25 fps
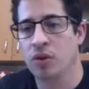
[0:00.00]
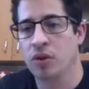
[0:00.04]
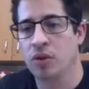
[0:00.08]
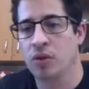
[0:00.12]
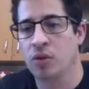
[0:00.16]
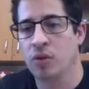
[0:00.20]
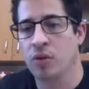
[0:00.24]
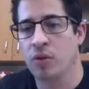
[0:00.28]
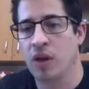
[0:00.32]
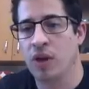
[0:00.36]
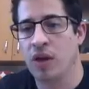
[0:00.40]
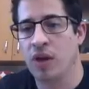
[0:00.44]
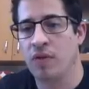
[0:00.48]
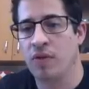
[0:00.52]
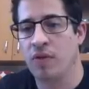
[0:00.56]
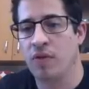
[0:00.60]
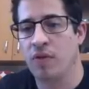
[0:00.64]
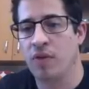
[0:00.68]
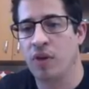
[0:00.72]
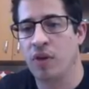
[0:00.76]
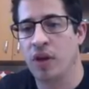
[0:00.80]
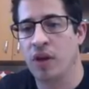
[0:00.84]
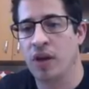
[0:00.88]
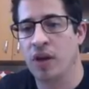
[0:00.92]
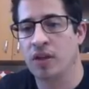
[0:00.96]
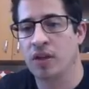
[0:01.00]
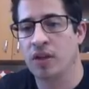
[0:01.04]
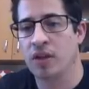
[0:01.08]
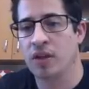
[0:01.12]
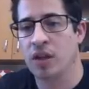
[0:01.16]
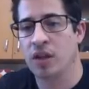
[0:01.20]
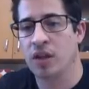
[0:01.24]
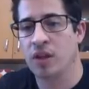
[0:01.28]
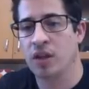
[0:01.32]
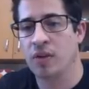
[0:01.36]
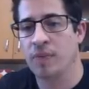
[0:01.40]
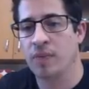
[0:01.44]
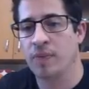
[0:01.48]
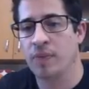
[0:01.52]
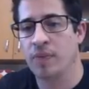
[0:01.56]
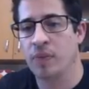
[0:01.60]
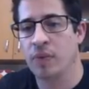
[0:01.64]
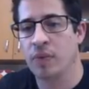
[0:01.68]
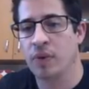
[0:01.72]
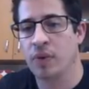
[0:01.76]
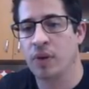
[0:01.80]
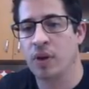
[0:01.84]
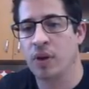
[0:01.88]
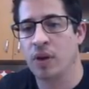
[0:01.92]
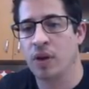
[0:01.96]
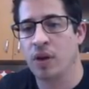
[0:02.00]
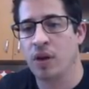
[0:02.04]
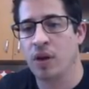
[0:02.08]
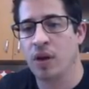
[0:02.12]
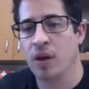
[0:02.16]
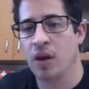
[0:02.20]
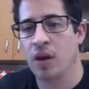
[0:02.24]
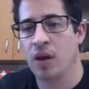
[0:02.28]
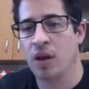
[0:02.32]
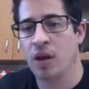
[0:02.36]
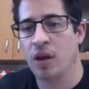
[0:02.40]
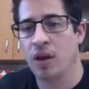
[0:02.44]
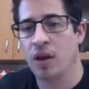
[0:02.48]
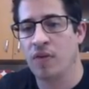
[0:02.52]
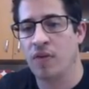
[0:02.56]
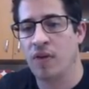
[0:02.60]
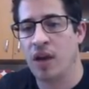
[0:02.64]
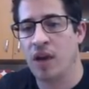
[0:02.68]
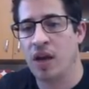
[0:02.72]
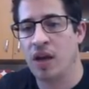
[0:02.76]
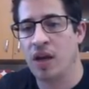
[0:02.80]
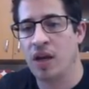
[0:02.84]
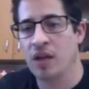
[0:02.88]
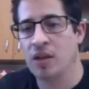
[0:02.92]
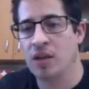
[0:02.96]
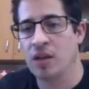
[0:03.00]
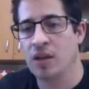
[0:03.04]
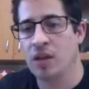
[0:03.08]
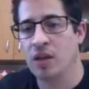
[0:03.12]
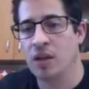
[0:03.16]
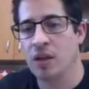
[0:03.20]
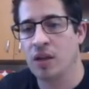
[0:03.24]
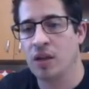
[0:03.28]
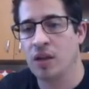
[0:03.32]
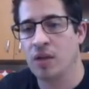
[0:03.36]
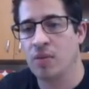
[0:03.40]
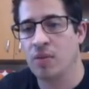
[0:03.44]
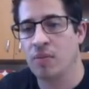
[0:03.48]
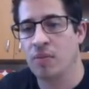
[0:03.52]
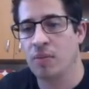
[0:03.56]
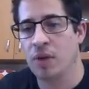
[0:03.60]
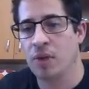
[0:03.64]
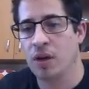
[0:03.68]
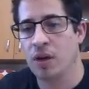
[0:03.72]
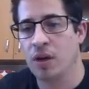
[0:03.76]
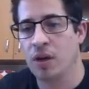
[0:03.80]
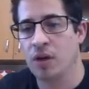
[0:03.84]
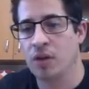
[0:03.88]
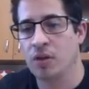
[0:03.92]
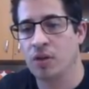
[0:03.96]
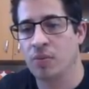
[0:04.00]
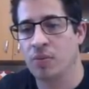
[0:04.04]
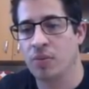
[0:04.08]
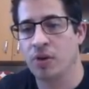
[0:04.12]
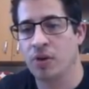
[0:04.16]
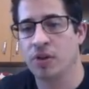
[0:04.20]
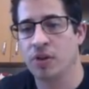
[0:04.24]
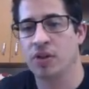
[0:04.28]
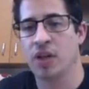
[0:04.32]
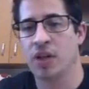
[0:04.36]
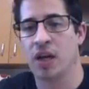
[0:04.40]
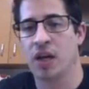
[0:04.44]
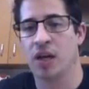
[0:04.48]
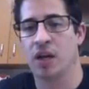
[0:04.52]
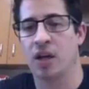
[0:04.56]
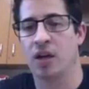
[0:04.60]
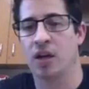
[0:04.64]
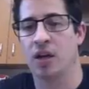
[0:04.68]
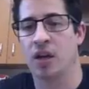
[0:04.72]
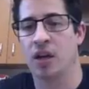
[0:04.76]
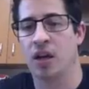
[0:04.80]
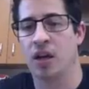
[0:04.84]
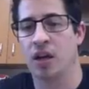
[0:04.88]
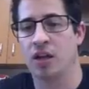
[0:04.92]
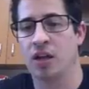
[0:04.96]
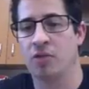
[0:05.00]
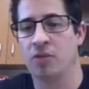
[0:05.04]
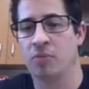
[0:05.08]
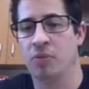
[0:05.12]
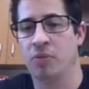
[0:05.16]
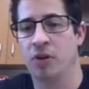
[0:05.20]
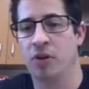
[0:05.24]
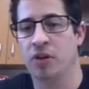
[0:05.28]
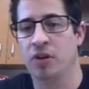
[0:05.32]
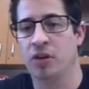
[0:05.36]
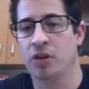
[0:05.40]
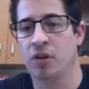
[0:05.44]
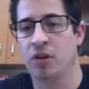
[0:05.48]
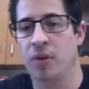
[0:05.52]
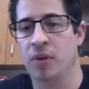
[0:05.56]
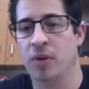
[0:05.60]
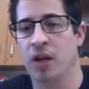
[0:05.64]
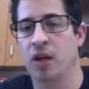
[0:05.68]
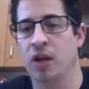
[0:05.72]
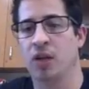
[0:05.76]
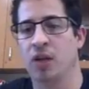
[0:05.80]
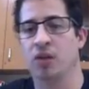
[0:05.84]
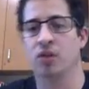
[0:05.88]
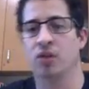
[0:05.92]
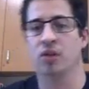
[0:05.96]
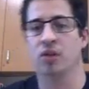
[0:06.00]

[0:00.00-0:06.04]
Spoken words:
So we have a velocity of 8 meters per second, and it's plus or minus.